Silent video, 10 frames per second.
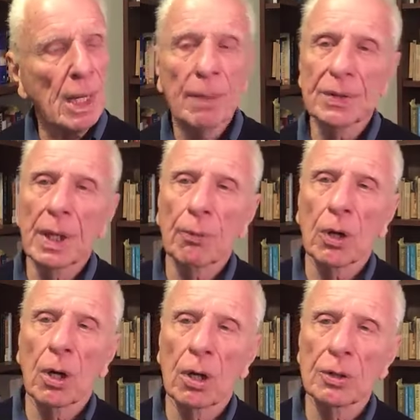but there were
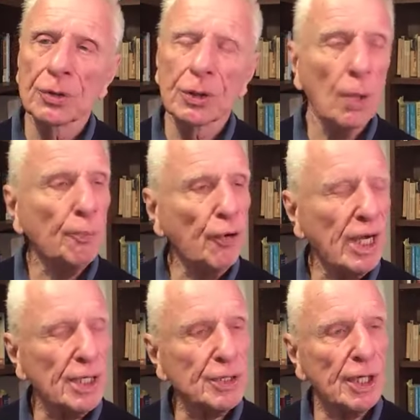also
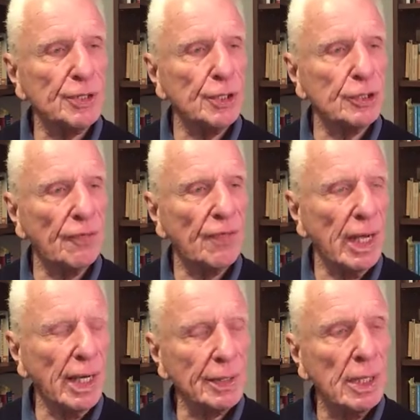predecessors of
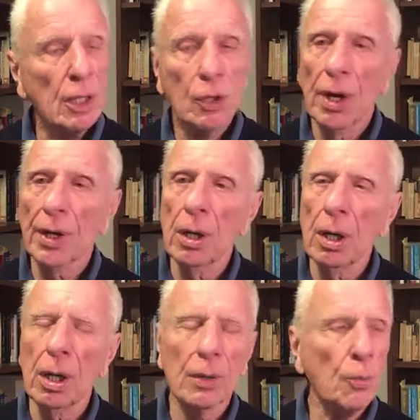that going
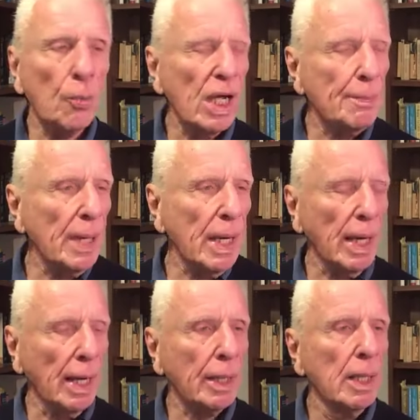all the way
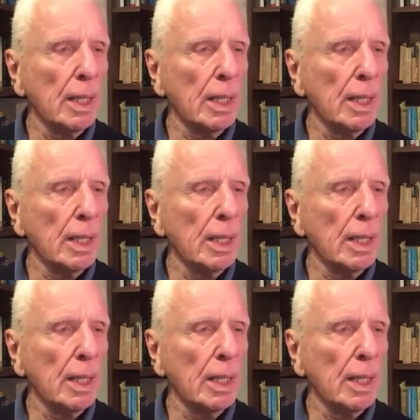back